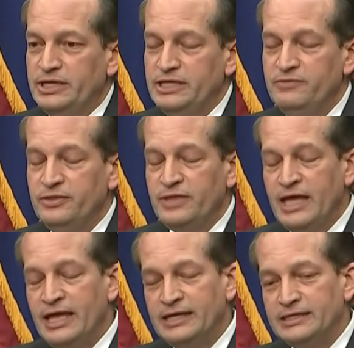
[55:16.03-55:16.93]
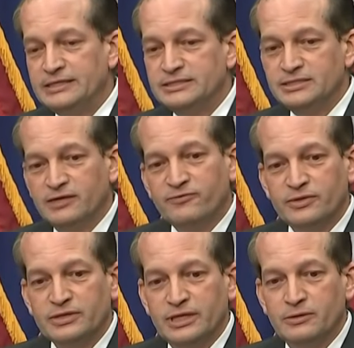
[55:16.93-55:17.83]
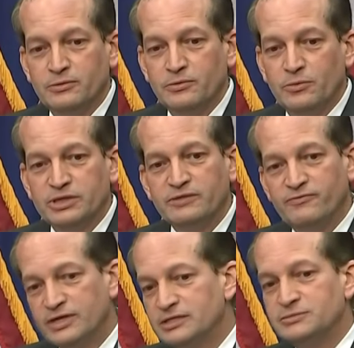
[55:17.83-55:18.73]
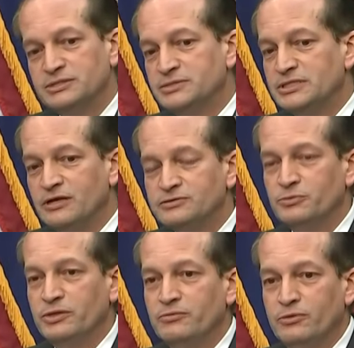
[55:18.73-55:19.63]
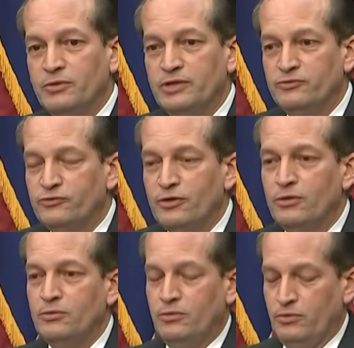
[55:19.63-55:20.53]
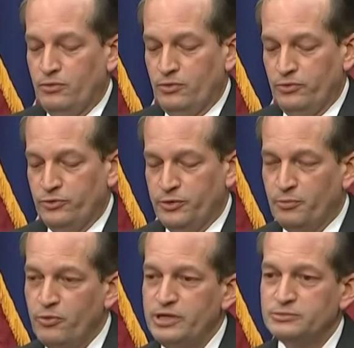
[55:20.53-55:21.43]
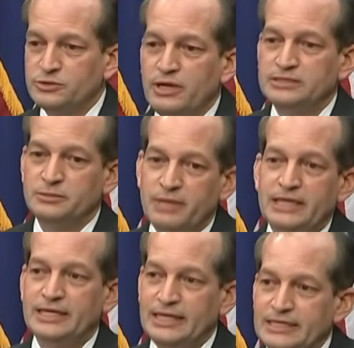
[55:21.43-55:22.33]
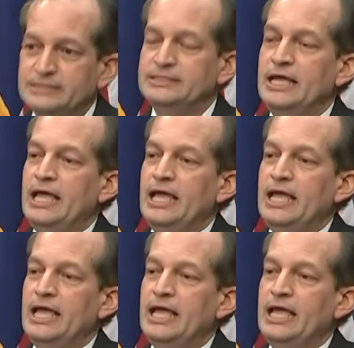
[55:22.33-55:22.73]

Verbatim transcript: even that is different than what the victims themselves went through. And so the point I'm trying to make is